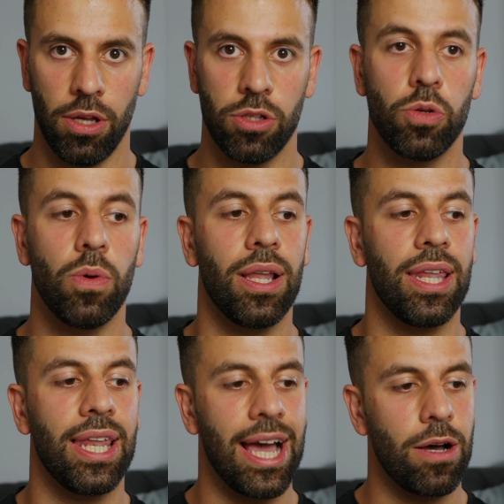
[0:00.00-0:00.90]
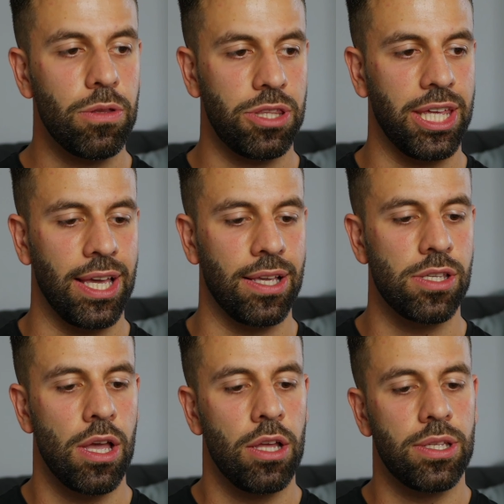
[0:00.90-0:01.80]
to allow
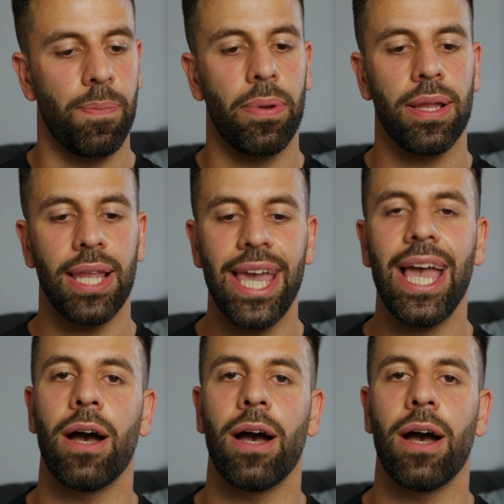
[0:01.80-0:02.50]
things to play